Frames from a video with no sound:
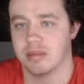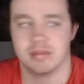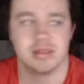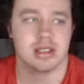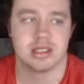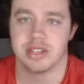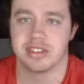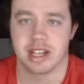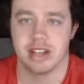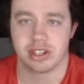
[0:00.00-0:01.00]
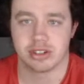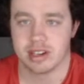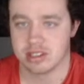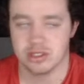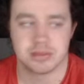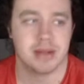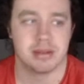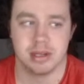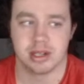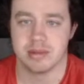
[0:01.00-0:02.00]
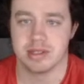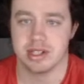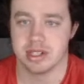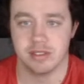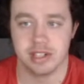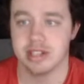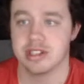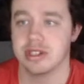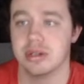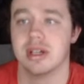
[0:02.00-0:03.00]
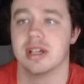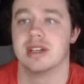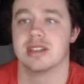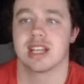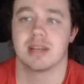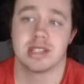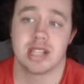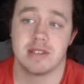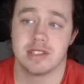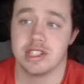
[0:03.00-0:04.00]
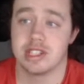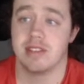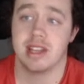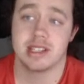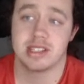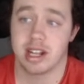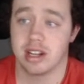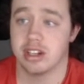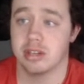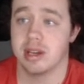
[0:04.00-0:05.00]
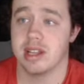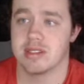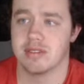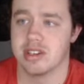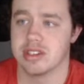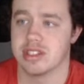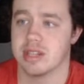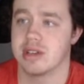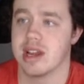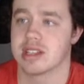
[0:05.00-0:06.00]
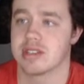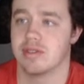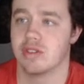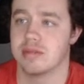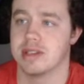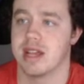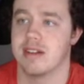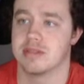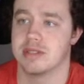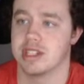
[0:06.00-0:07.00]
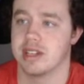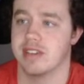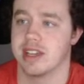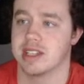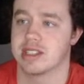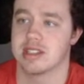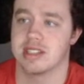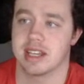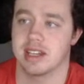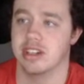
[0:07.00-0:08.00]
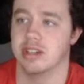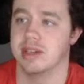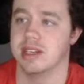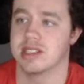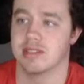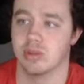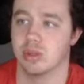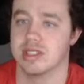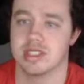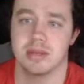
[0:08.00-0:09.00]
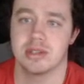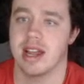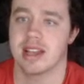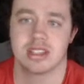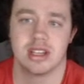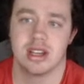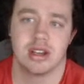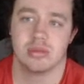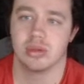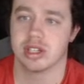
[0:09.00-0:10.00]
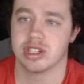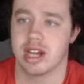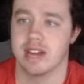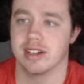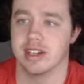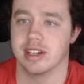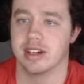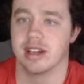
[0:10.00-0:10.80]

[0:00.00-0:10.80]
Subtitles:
is another guy like Gregson who's probably going to be in a Cup Series in another year or two. 2nd best average finish at Vegas, 2nd at intermediates, and 1st at steep tracks. 4th best average position at Vegas, 2nd at intermediates, and 4th at steep tracks. Really good driver here.